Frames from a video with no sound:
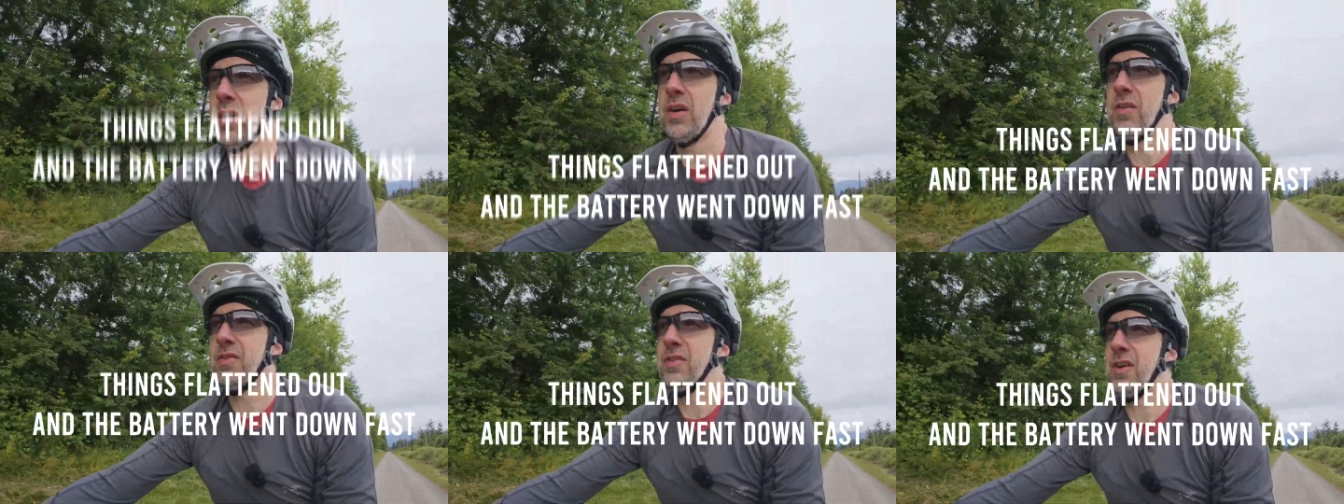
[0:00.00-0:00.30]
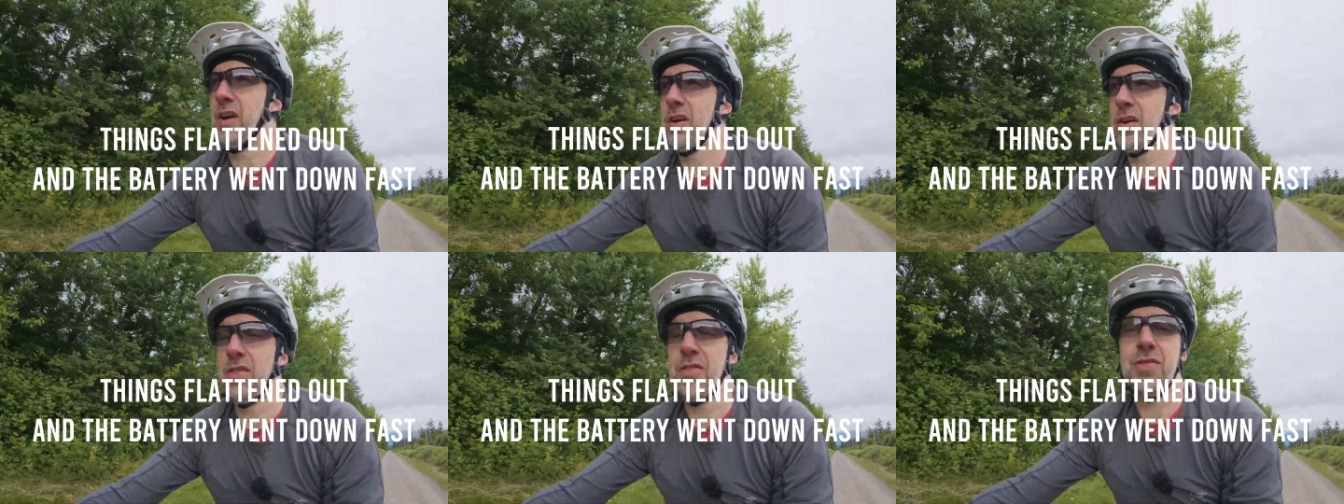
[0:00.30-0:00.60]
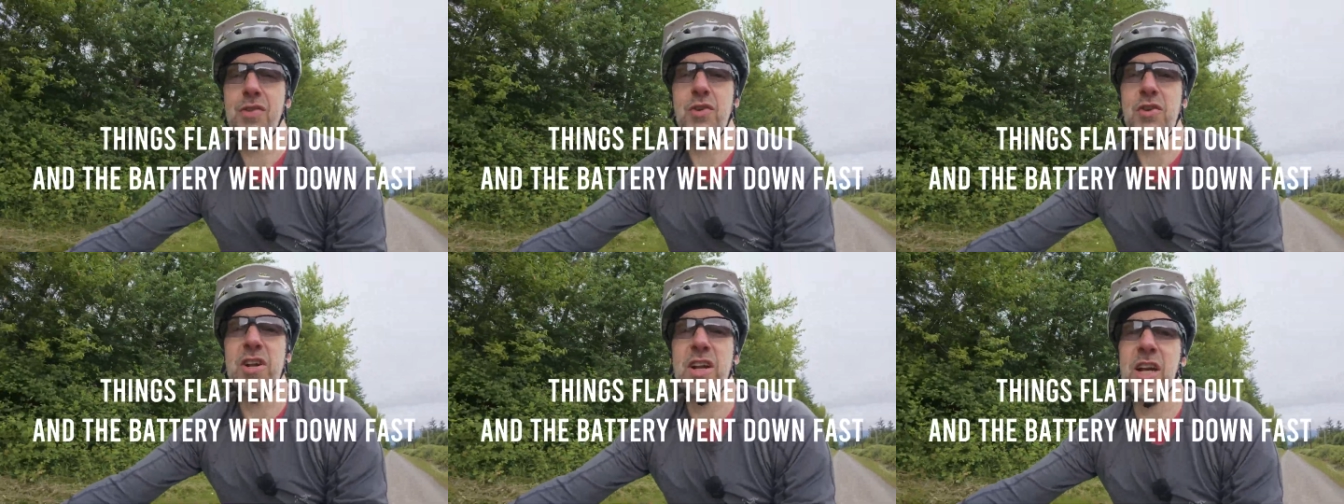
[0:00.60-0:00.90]
I've gone
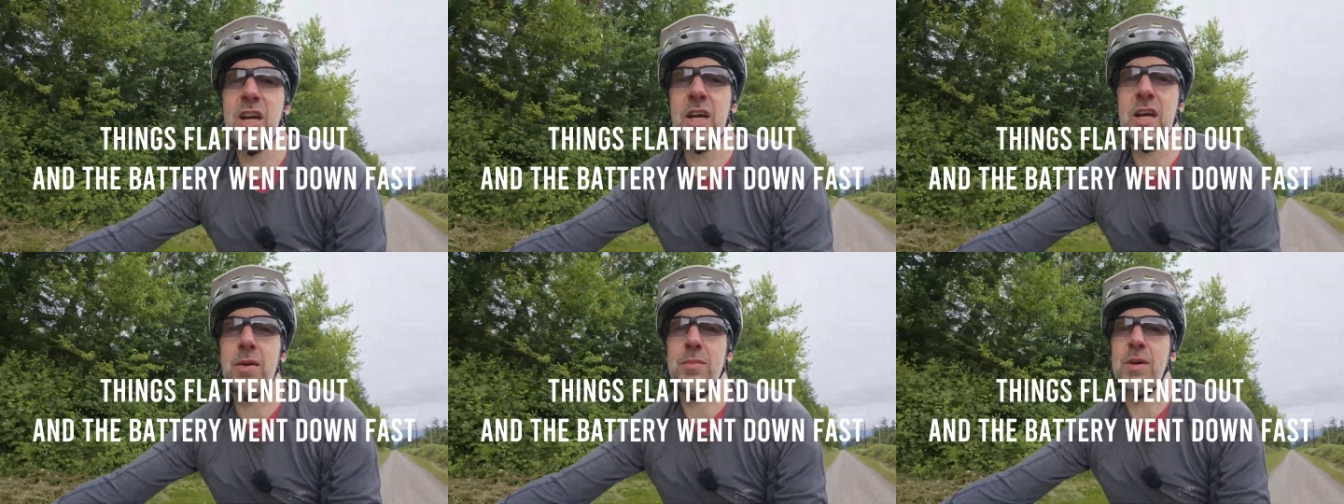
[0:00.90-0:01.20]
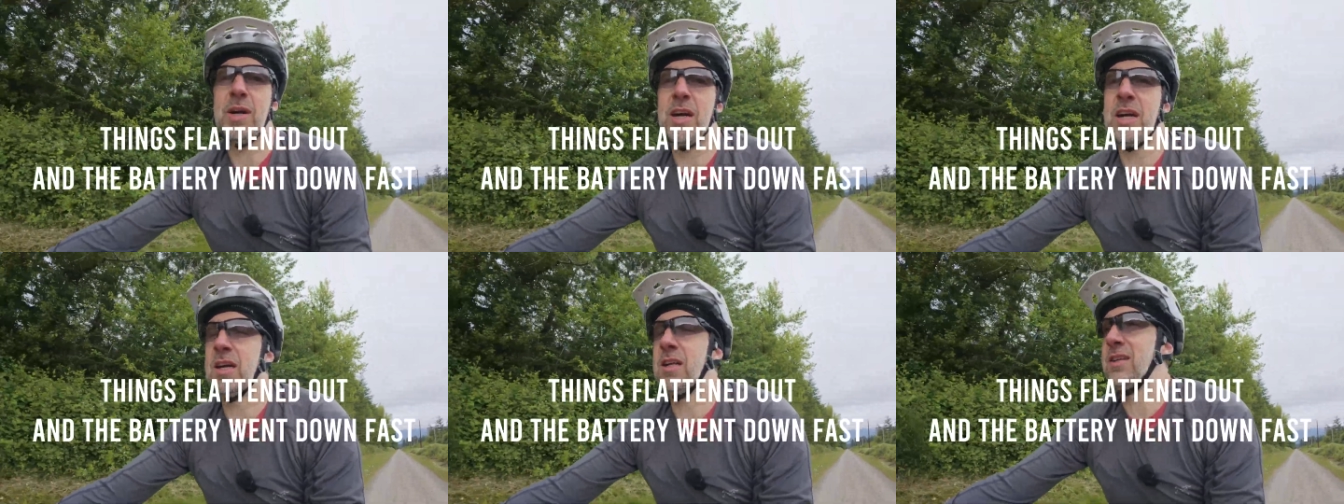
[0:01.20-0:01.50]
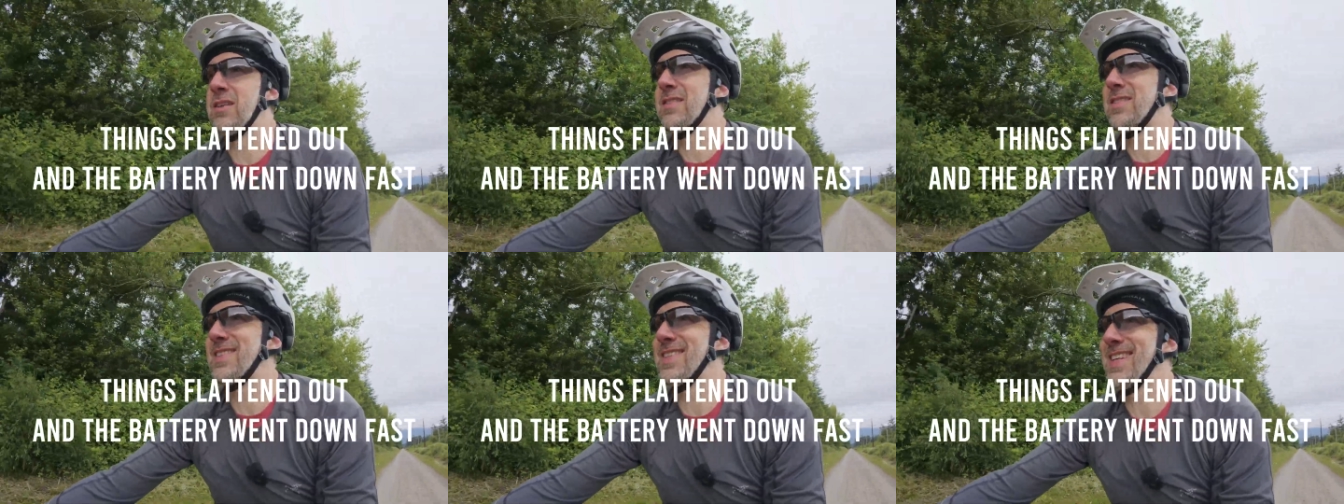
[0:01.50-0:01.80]
39
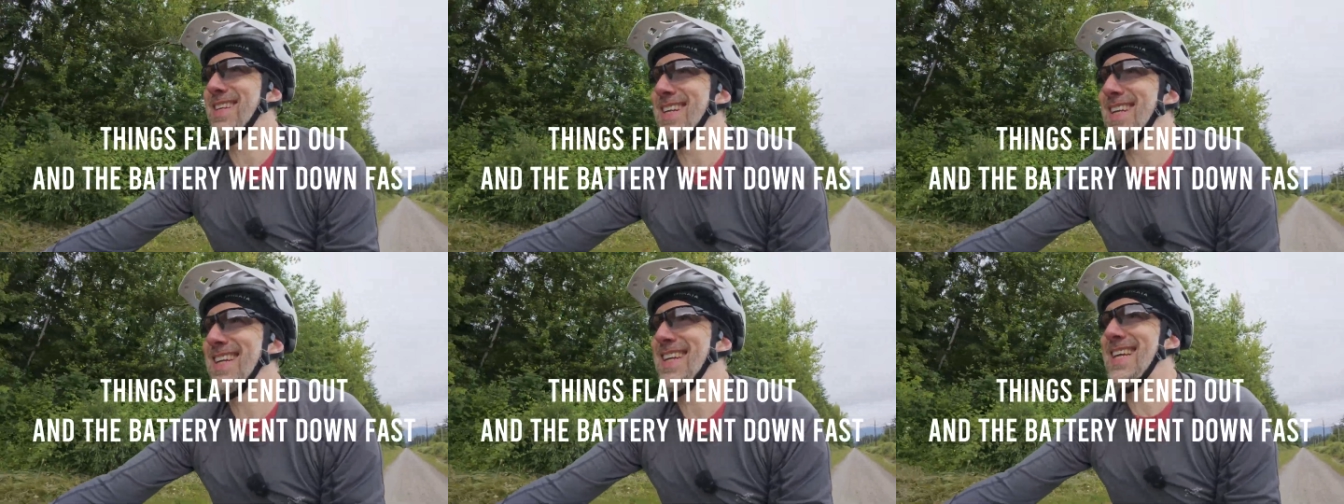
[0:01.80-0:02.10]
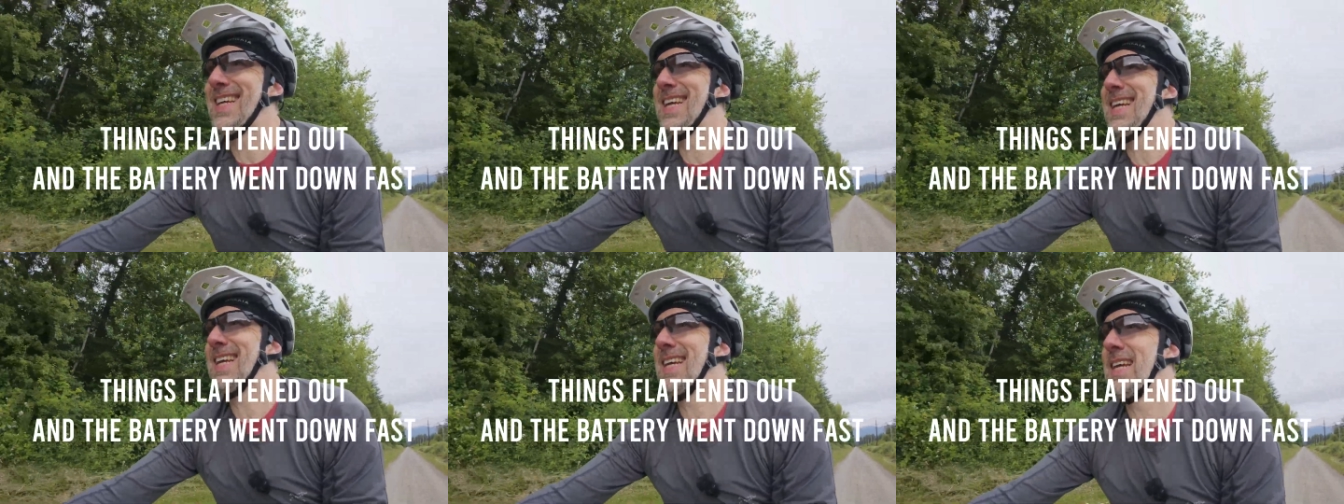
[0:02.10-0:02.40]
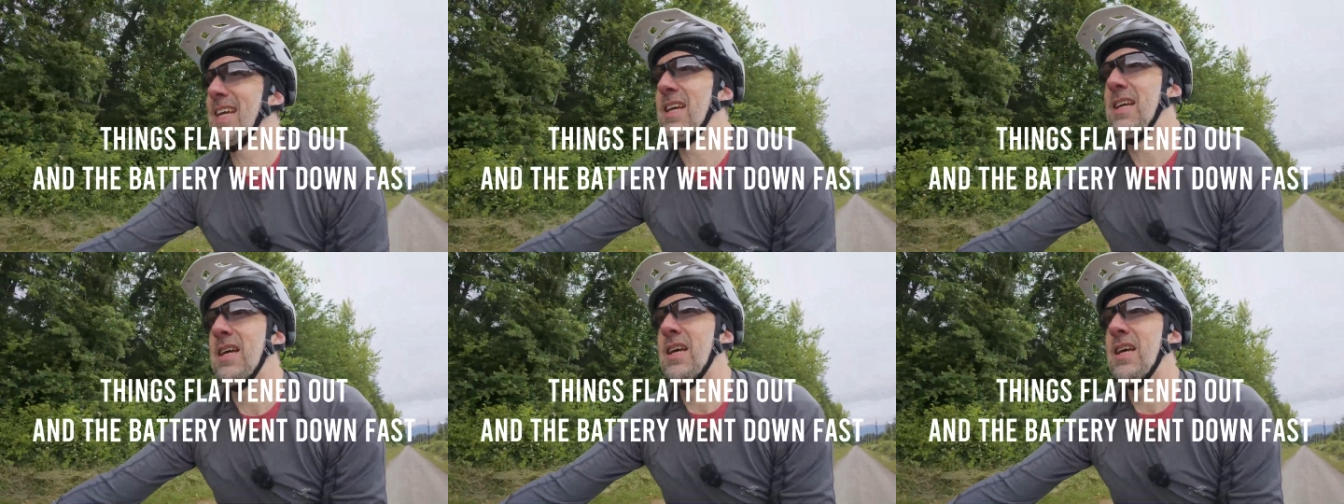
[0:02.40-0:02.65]
miles today.